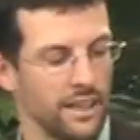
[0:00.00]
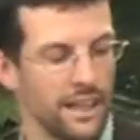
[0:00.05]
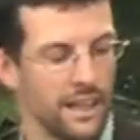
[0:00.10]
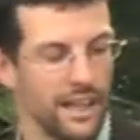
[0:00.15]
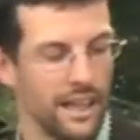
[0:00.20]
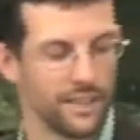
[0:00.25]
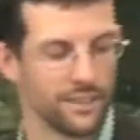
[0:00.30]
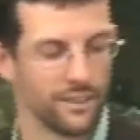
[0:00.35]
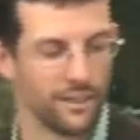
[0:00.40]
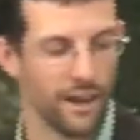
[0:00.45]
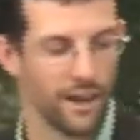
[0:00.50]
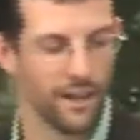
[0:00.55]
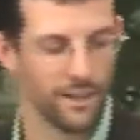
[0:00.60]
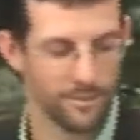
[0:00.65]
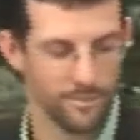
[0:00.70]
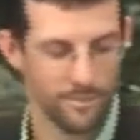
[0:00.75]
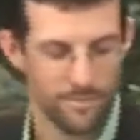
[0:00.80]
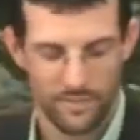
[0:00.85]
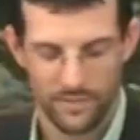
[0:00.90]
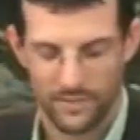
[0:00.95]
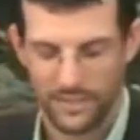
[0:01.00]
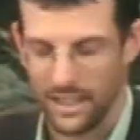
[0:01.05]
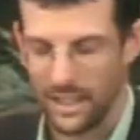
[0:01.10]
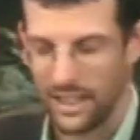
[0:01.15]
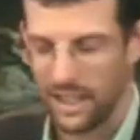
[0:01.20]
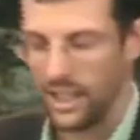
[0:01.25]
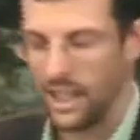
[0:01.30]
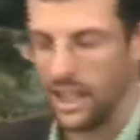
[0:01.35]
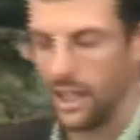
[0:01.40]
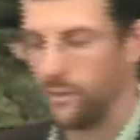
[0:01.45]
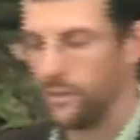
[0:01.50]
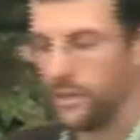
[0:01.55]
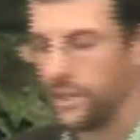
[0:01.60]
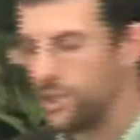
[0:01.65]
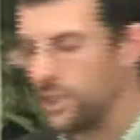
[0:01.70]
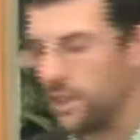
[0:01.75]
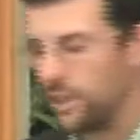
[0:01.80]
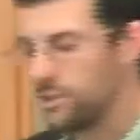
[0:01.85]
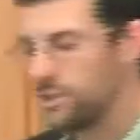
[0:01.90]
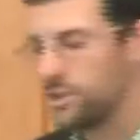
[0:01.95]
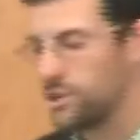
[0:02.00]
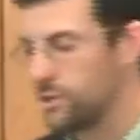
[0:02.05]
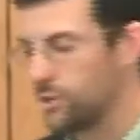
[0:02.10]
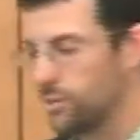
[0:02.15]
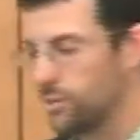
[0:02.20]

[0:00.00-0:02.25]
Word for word: and garden. And when she uses the